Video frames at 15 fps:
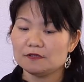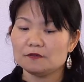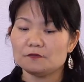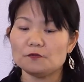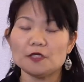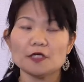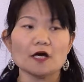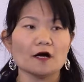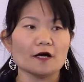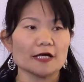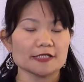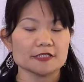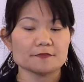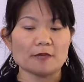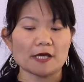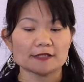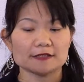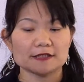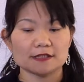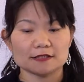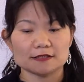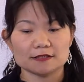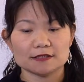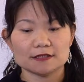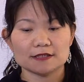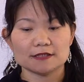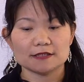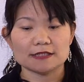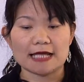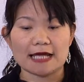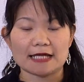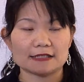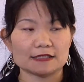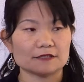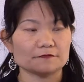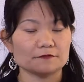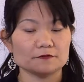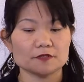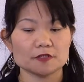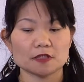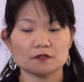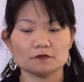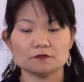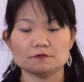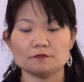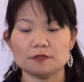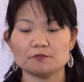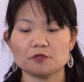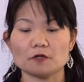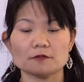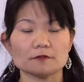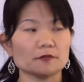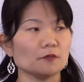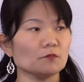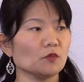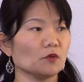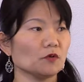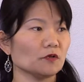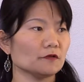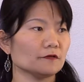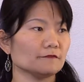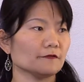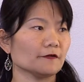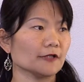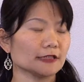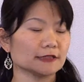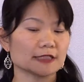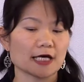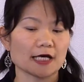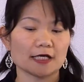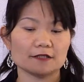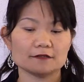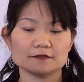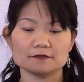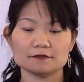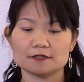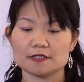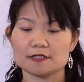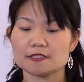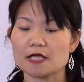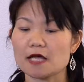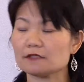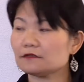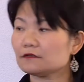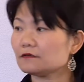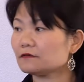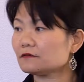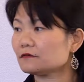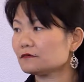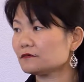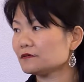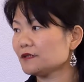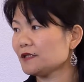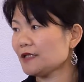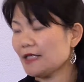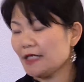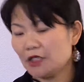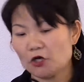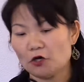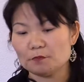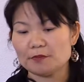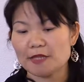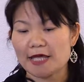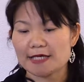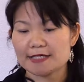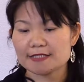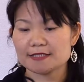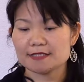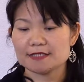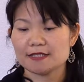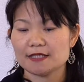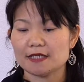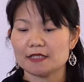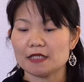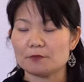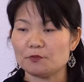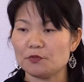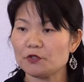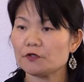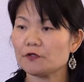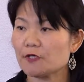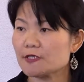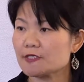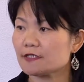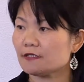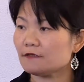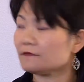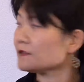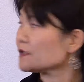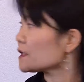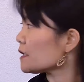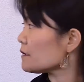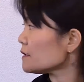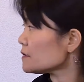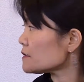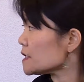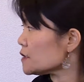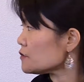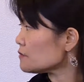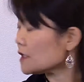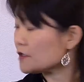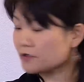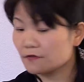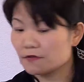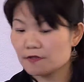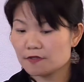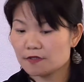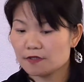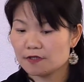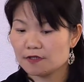We are expecting that the future would be probably more volatile, uncertain, complex, and ambiguous given the current situations.